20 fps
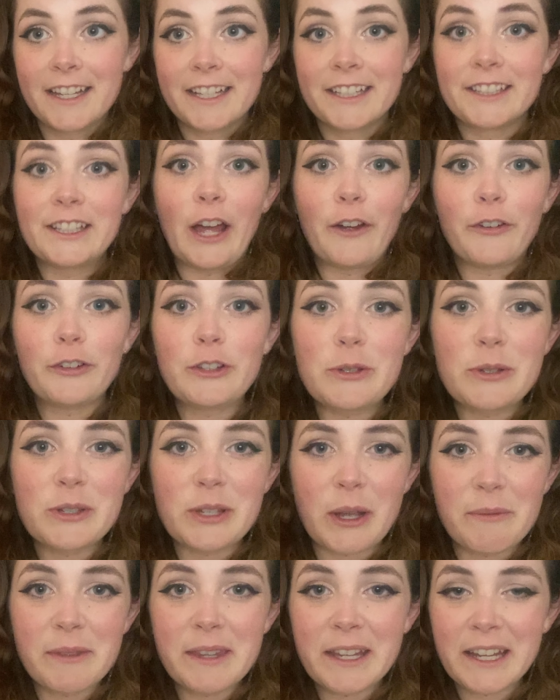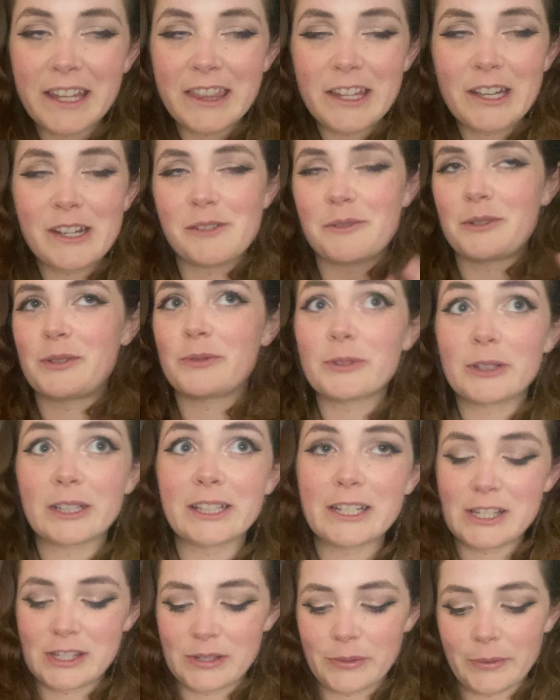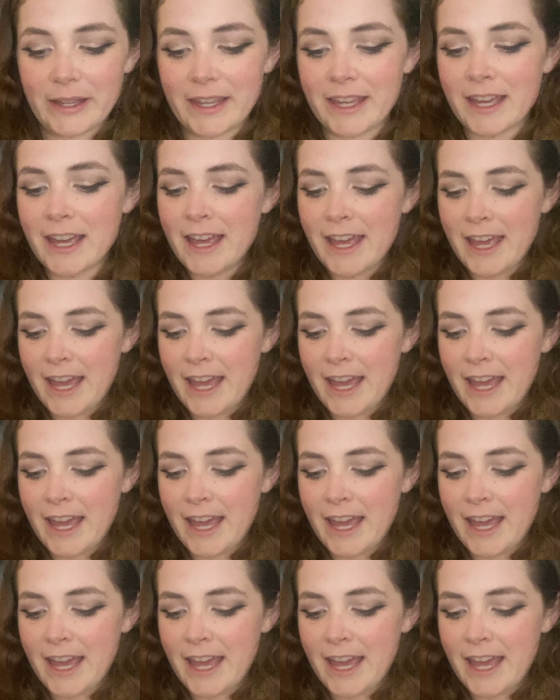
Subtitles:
left you something in there. It was really sweet.